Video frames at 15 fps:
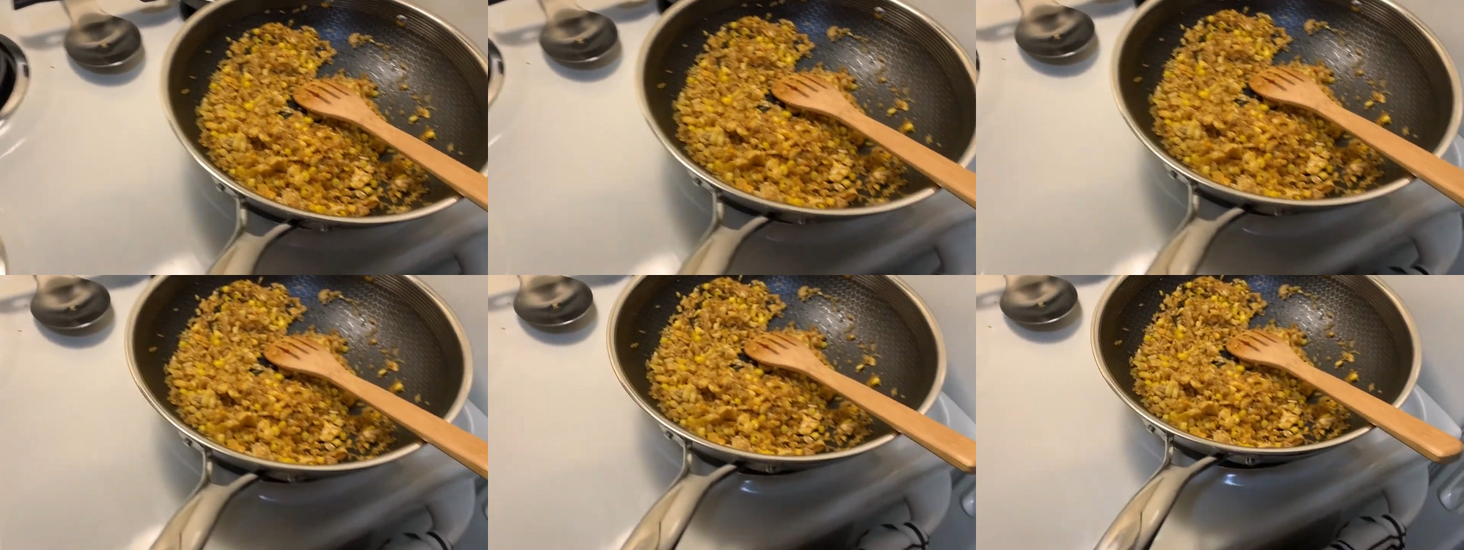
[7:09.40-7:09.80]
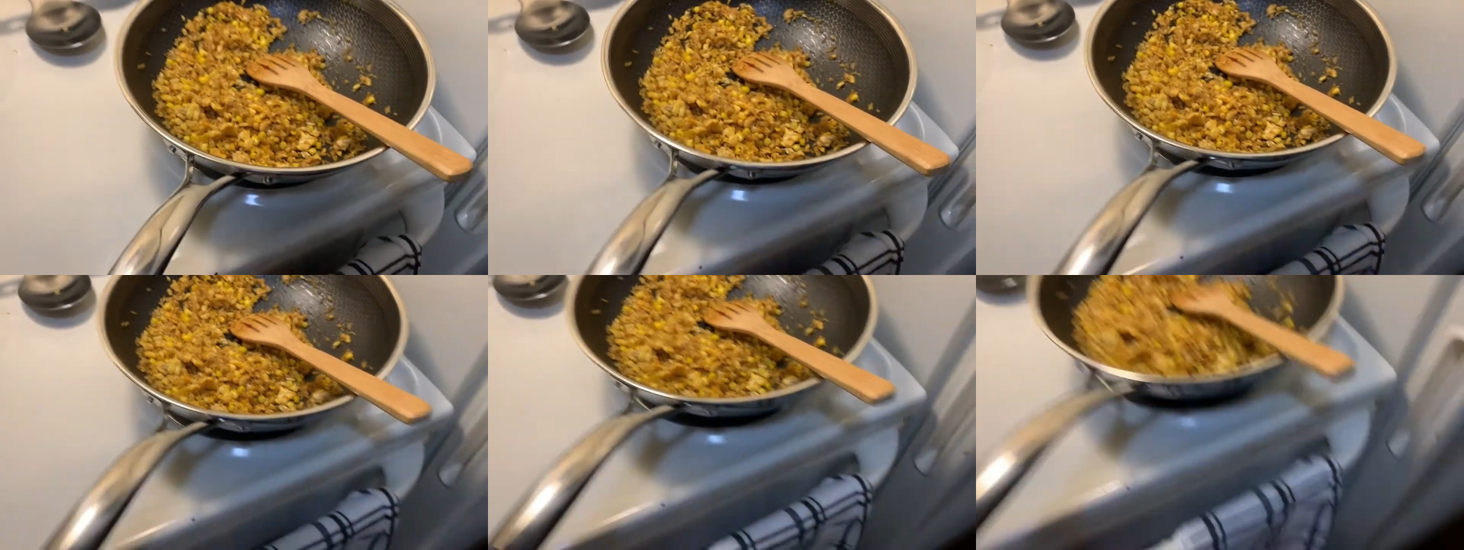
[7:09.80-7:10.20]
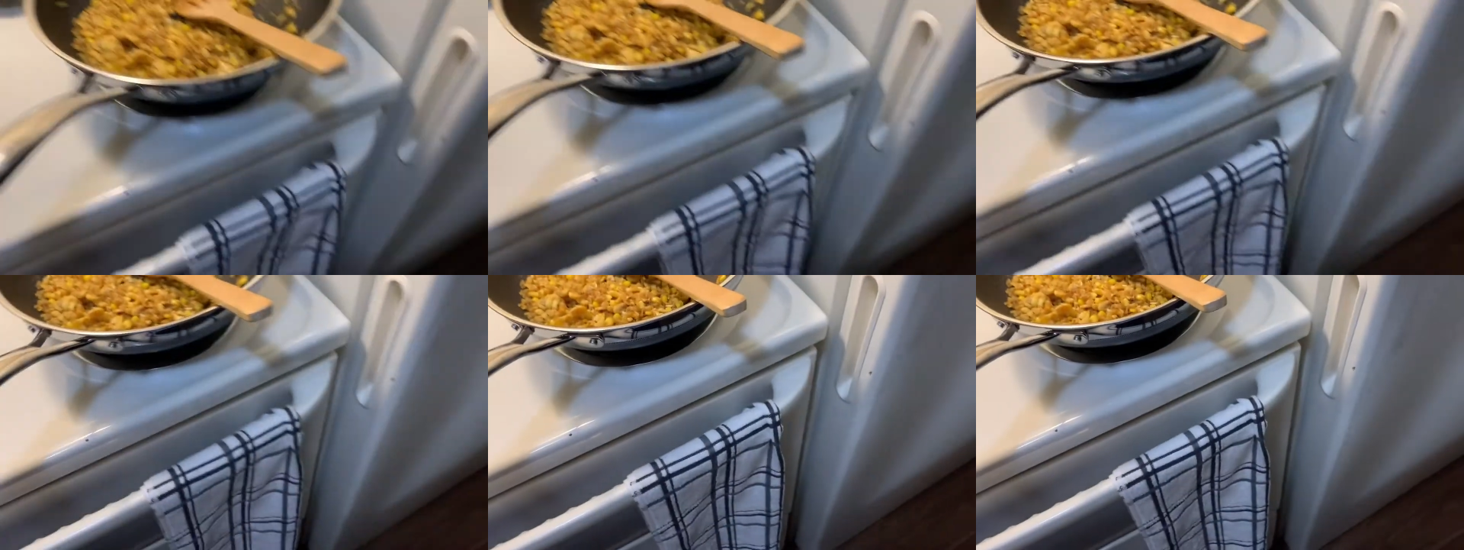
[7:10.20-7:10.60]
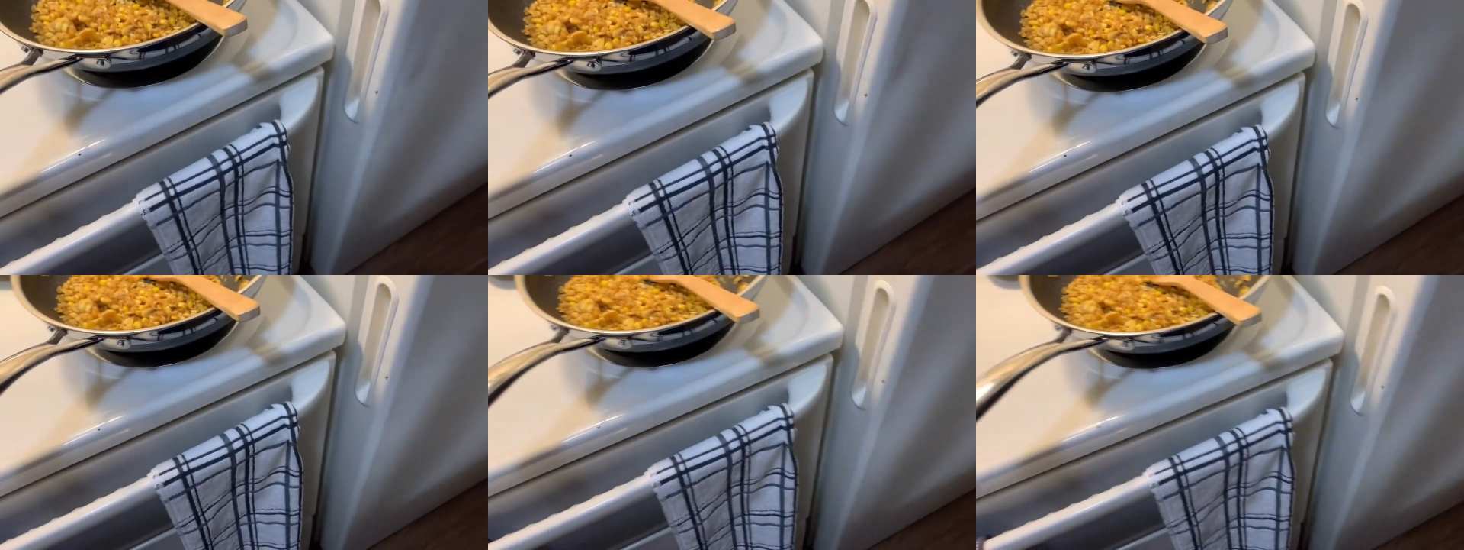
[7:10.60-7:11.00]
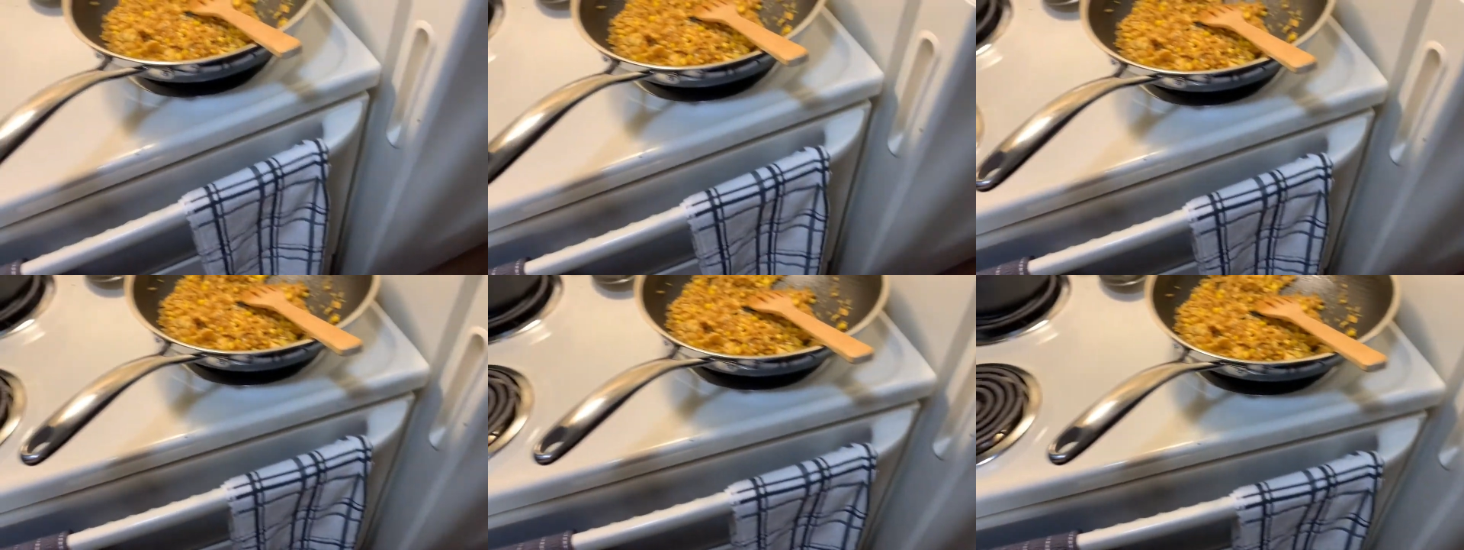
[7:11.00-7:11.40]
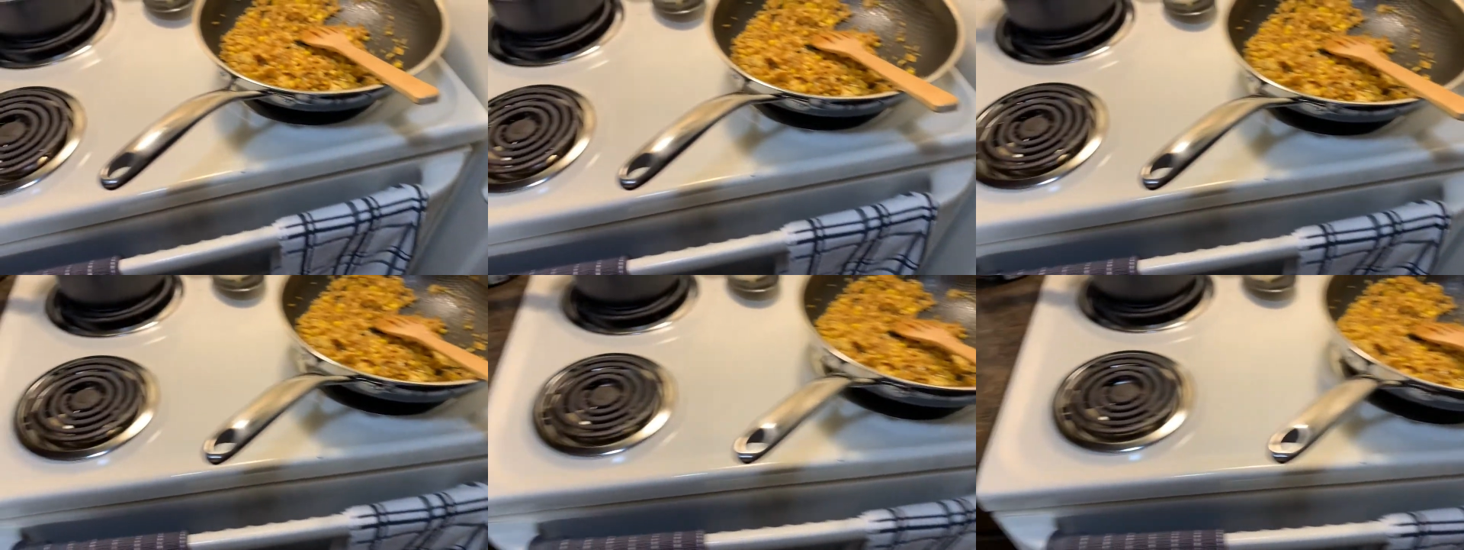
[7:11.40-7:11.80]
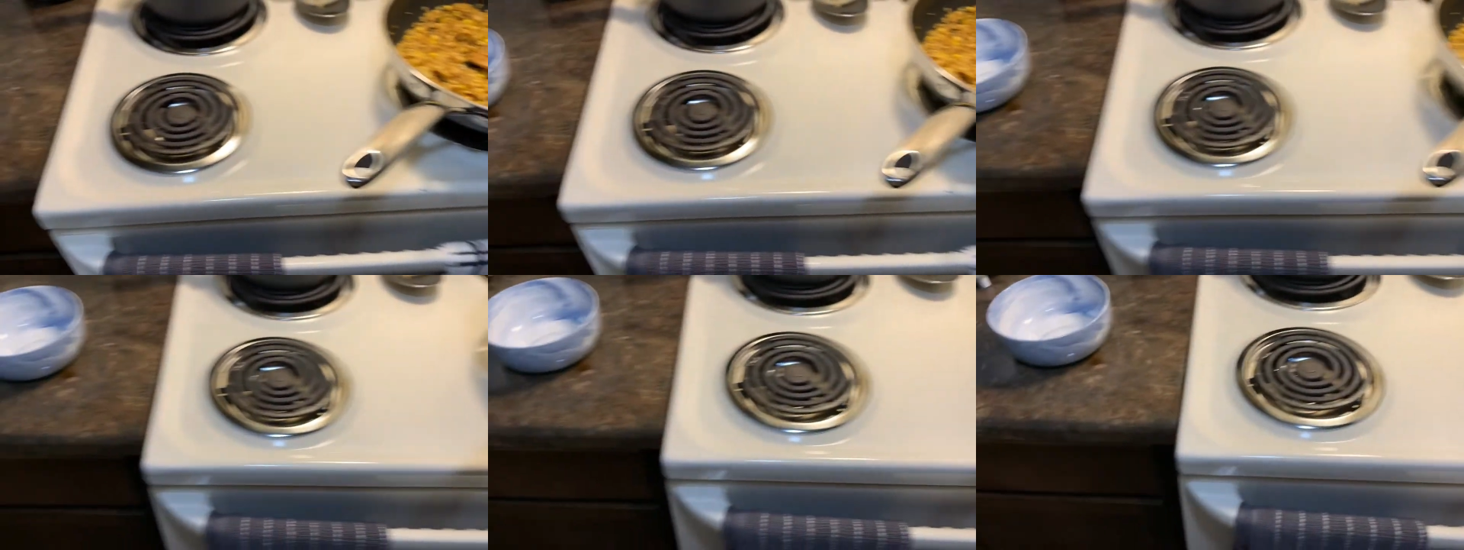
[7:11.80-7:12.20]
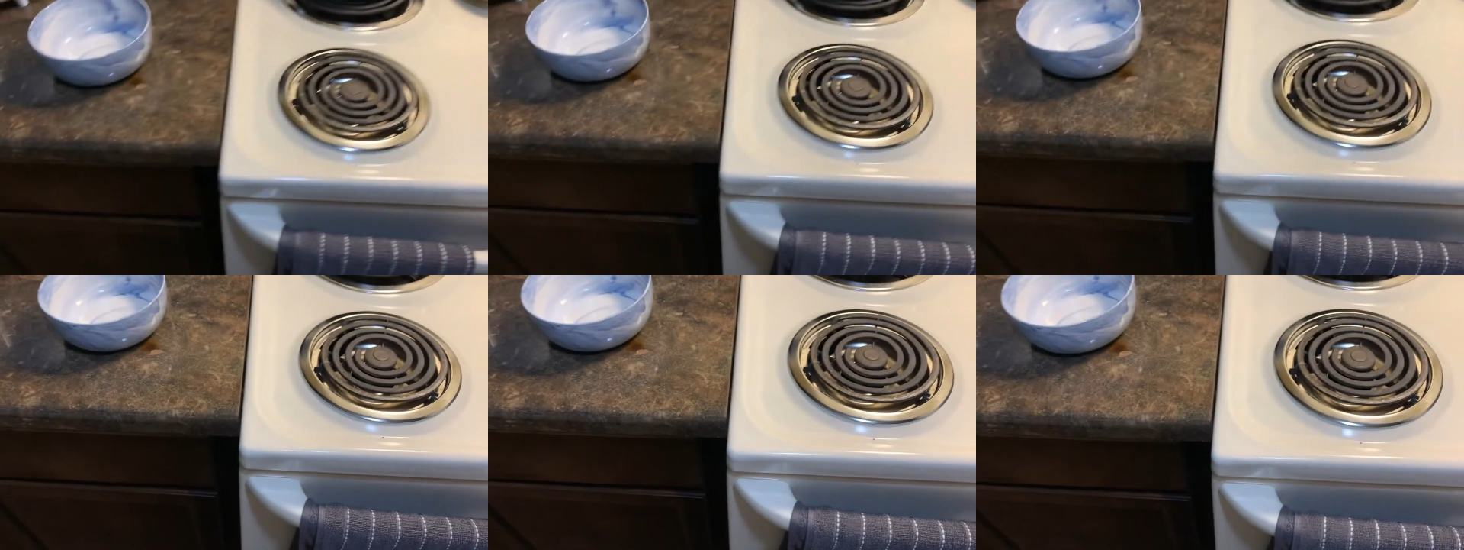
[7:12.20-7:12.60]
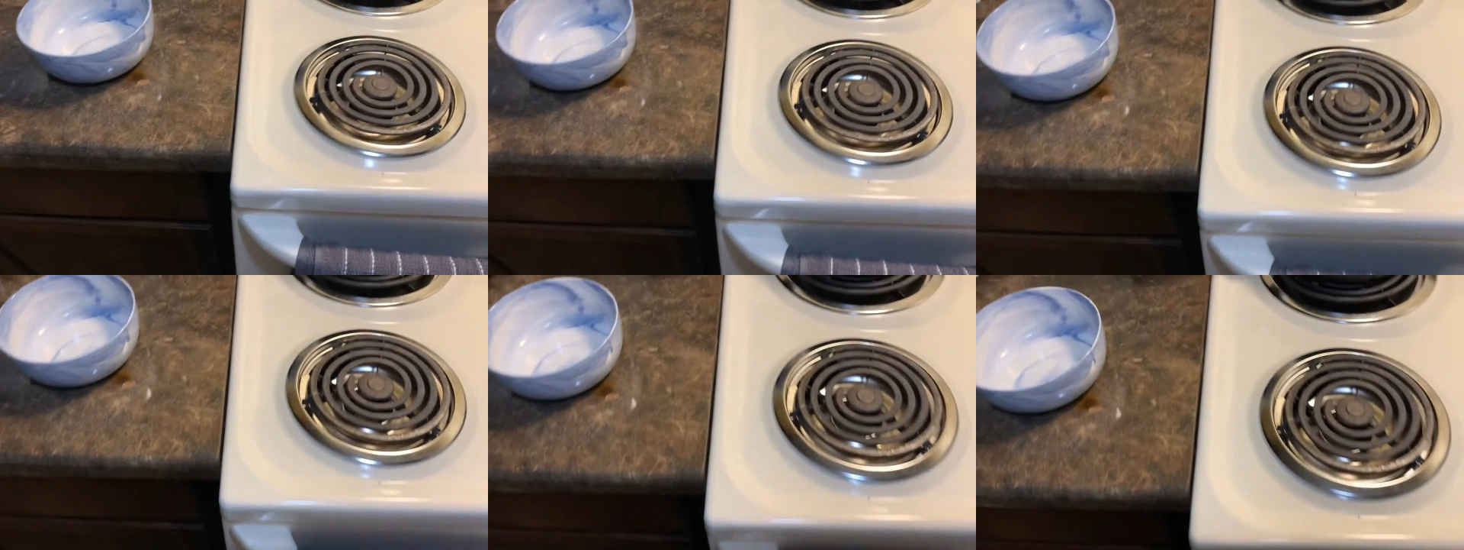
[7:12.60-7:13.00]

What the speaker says: [unreadable: no face in view]